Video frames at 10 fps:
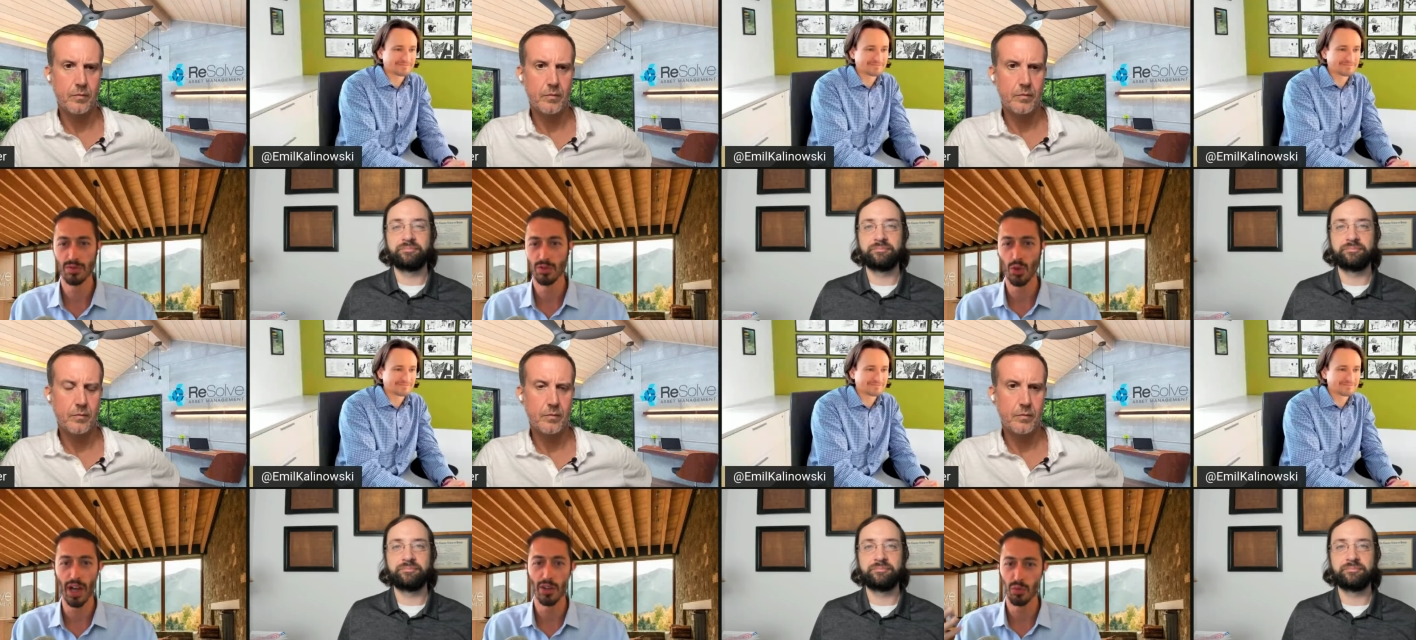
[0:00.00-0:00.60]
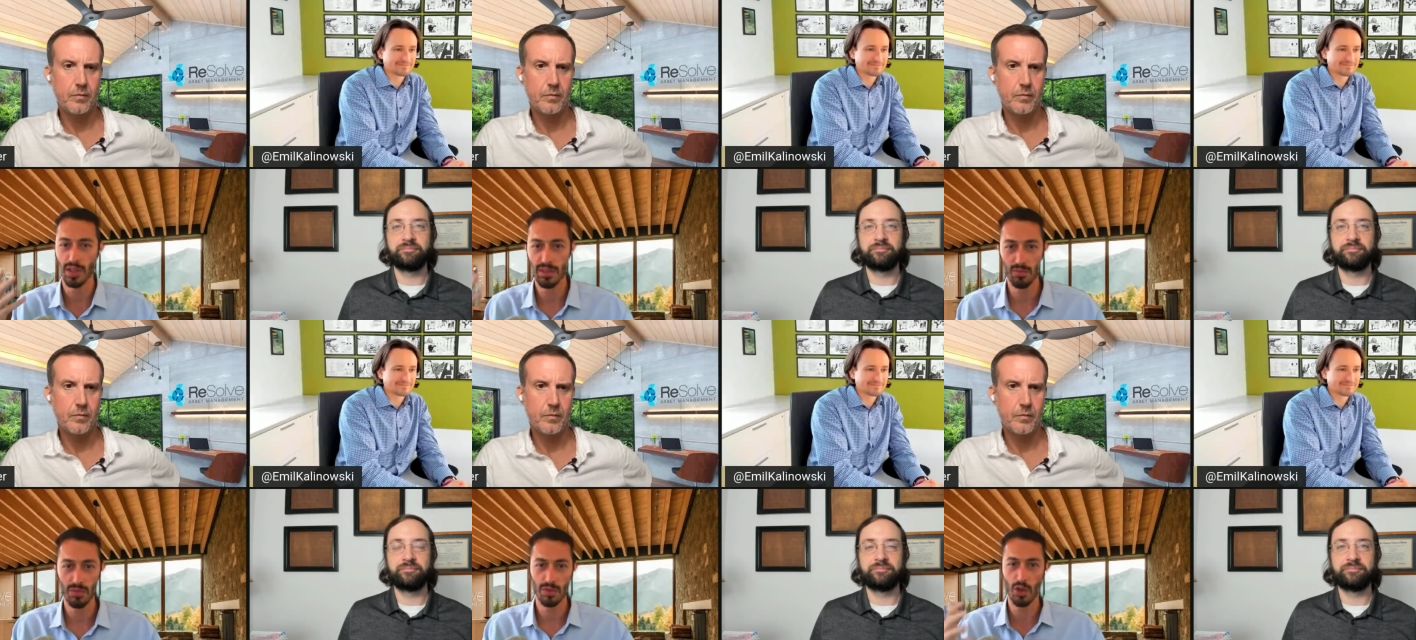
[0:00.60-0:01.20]
Speaker 1: drowned with
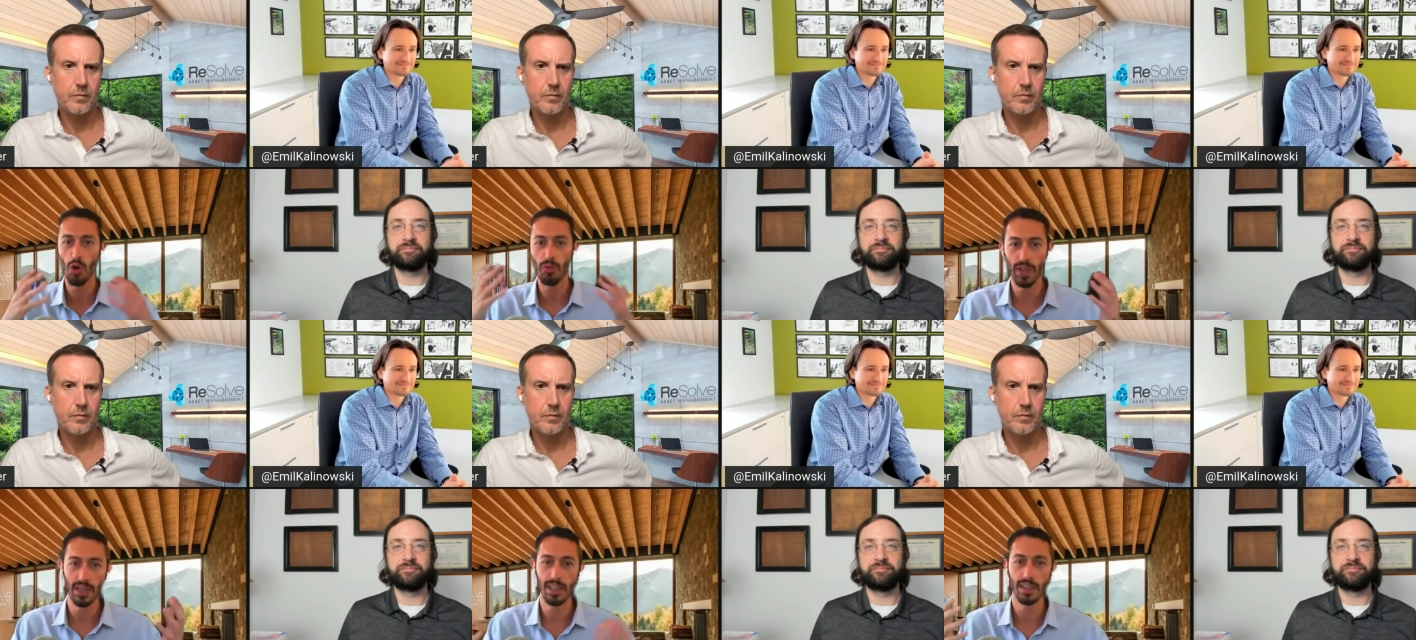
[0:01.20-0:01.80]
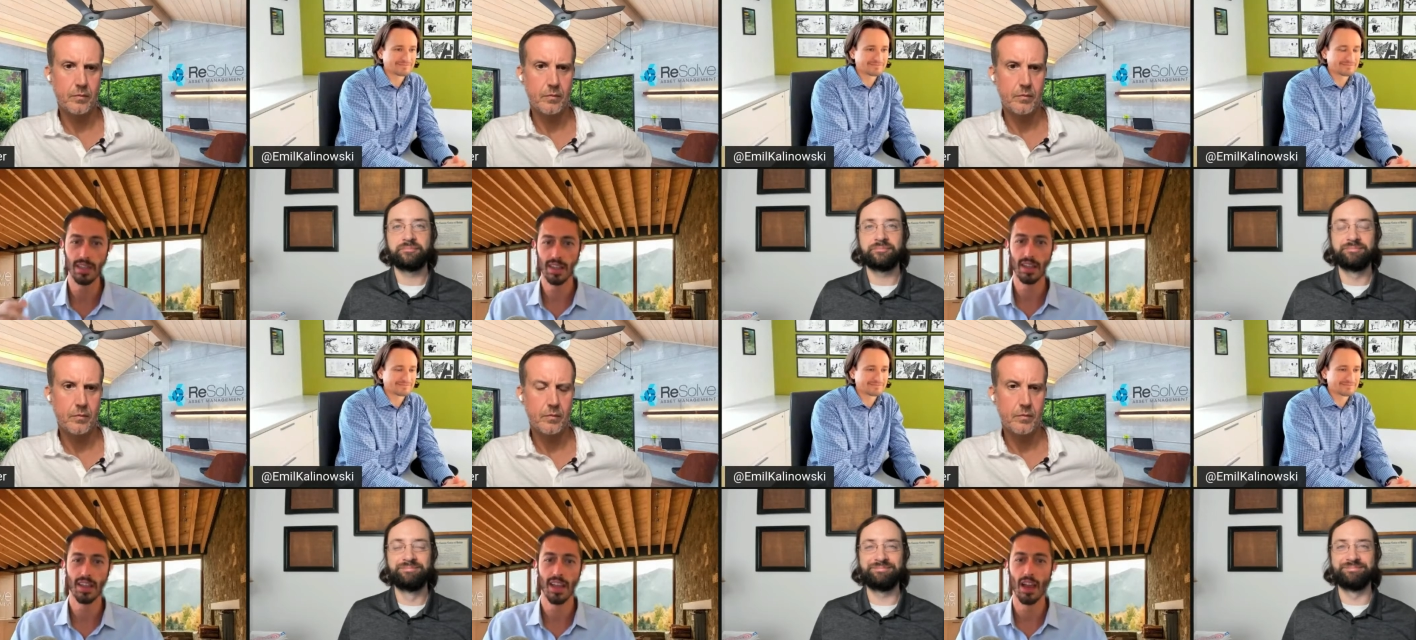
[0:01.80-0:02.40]
COVID and
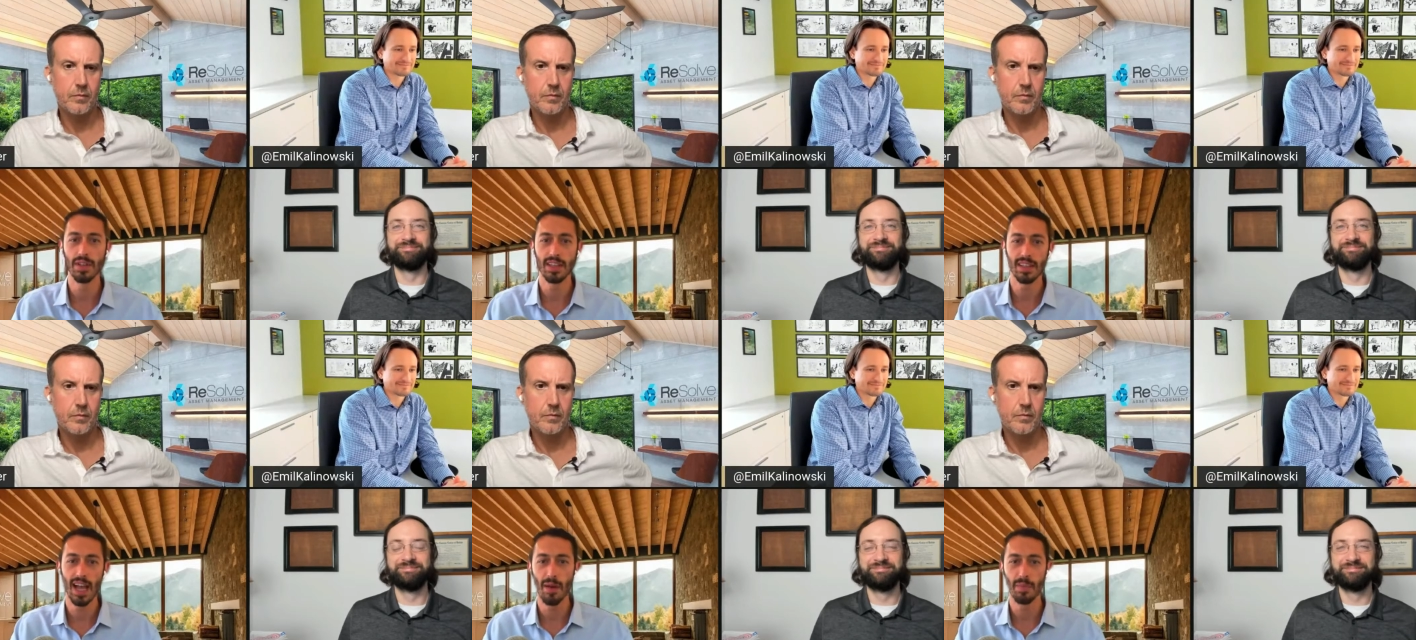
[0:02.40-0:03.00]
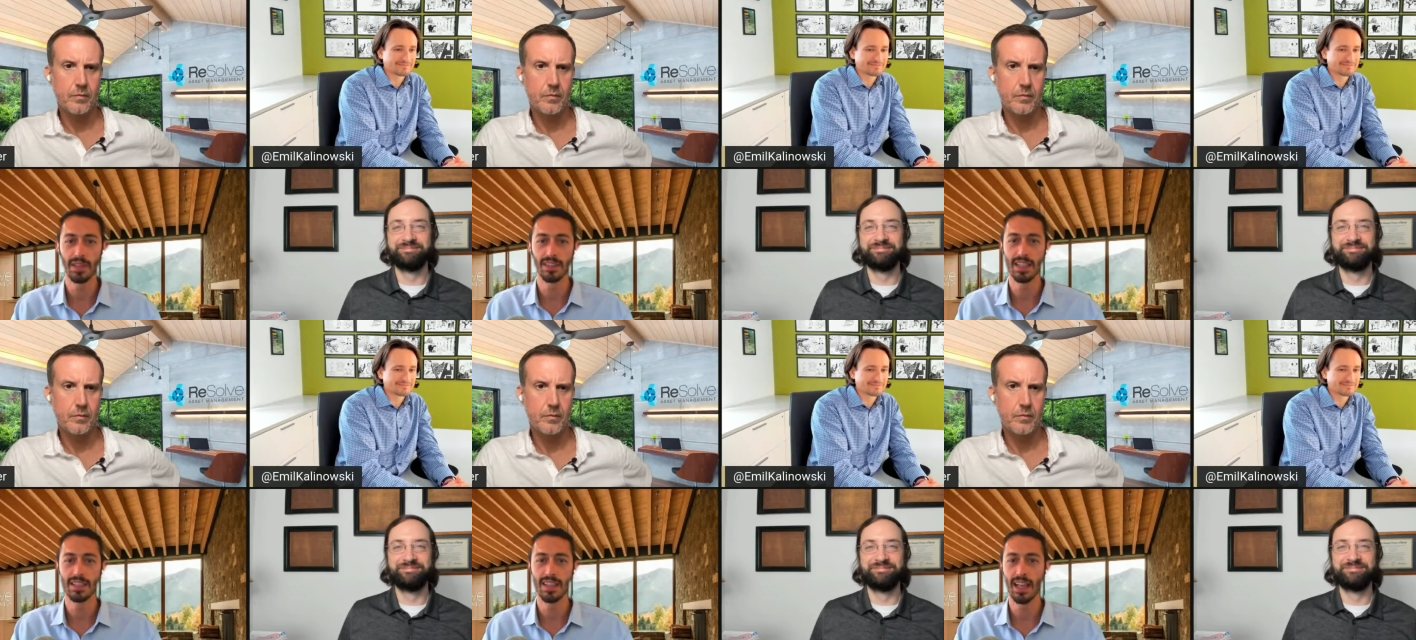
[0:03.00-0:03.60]
everything that happened
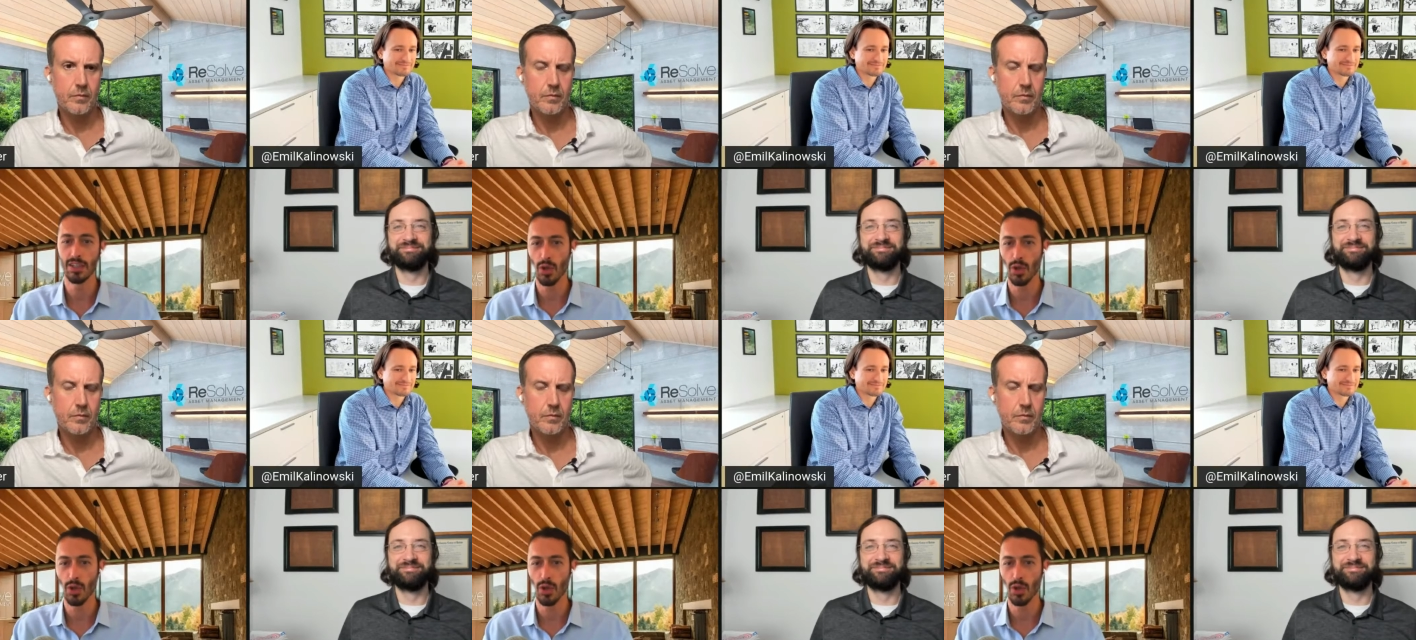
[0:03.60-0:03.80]
since then.